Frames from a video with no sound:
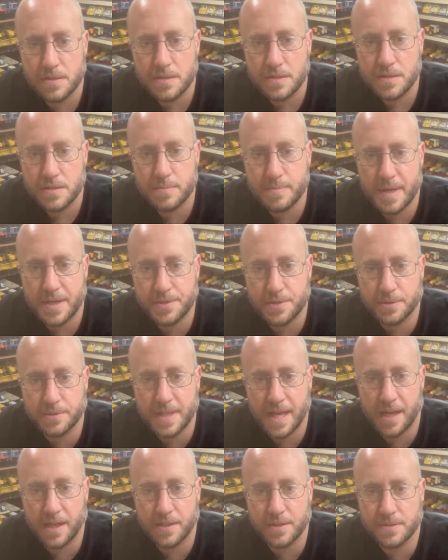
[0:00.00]
Special
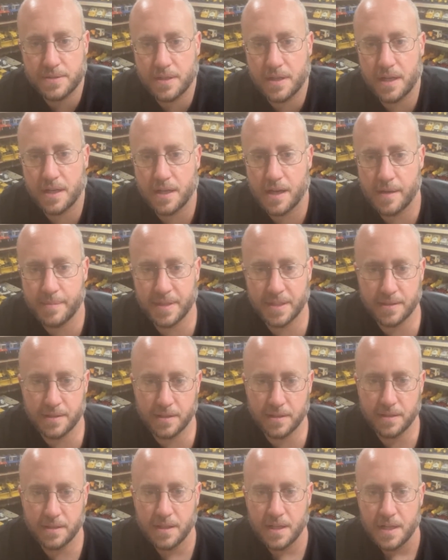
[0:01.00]
Tonkas. Yeah, I
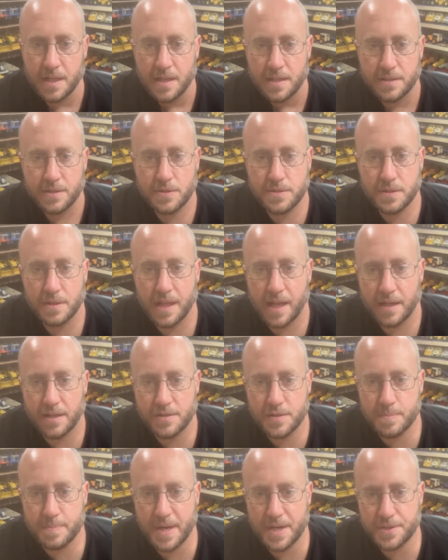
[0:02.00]
mean, there's a lot
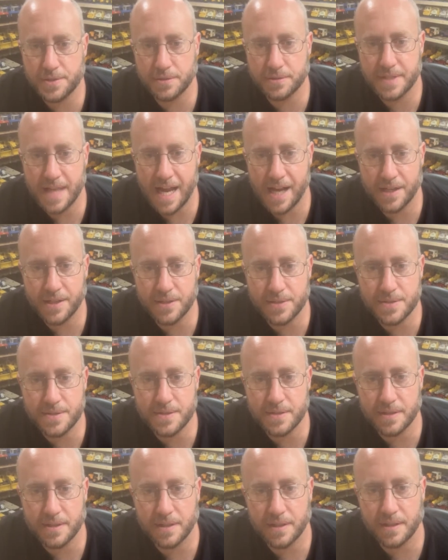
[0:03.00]
of special
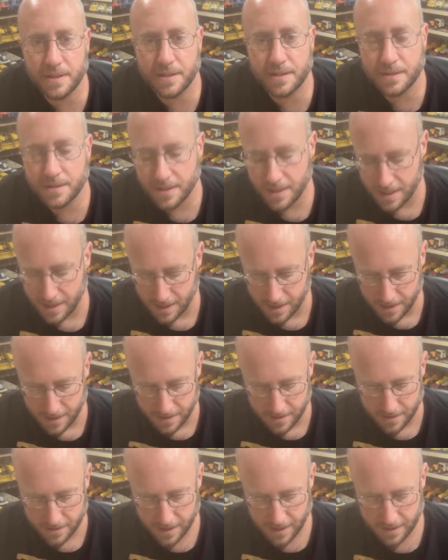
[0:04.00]
Tonkas,
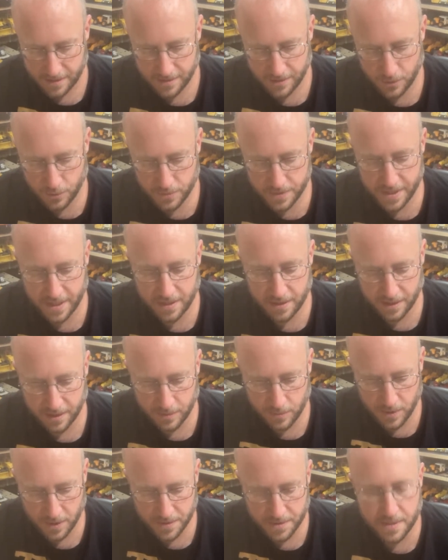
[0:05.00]
like New
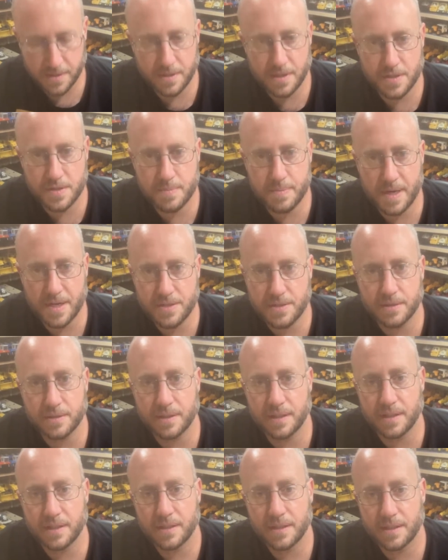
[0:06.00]
Zealand ones
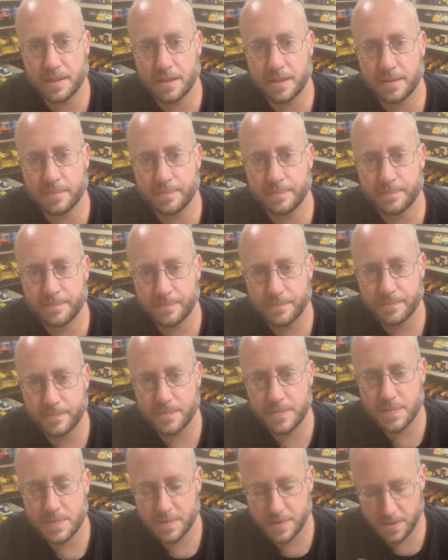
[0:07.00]
especially.
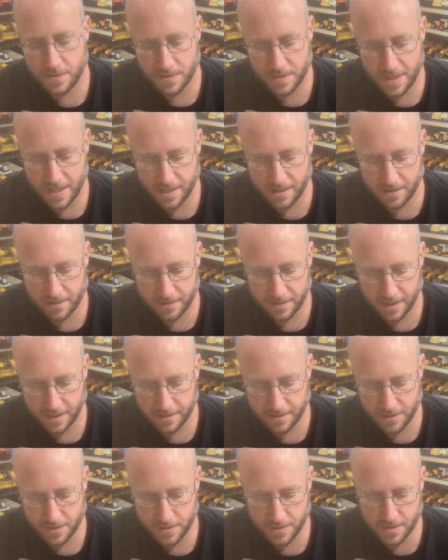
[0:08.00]
There's a lot of
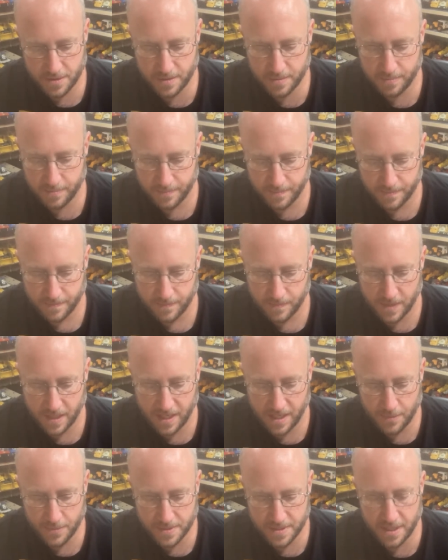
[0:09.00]
like
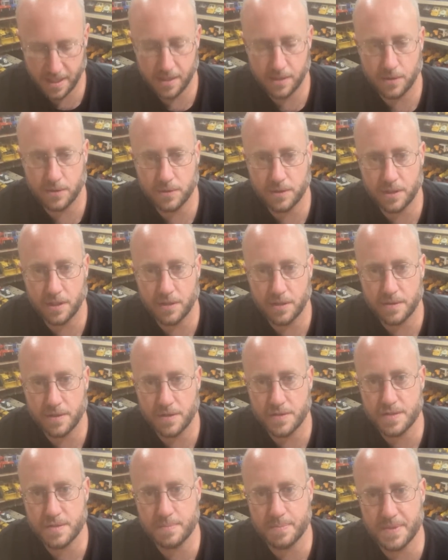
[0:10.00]
I was saying earlier, they
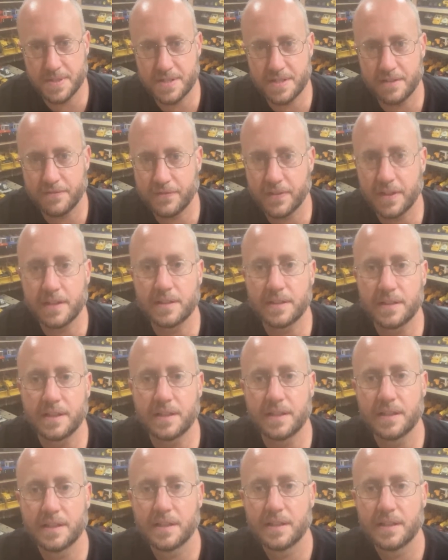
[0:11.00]
were specifically